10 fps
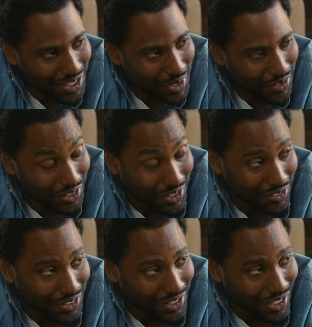I'm having a
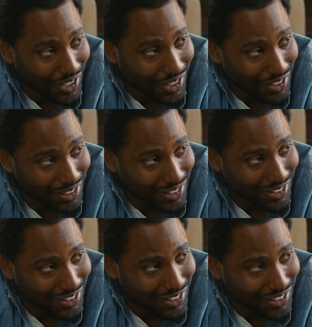love attack.
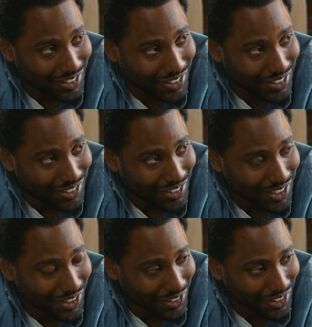
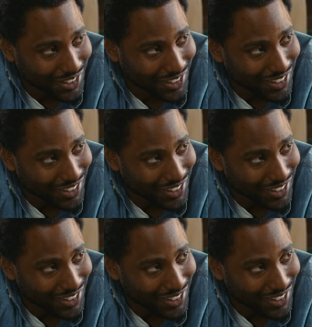Currently.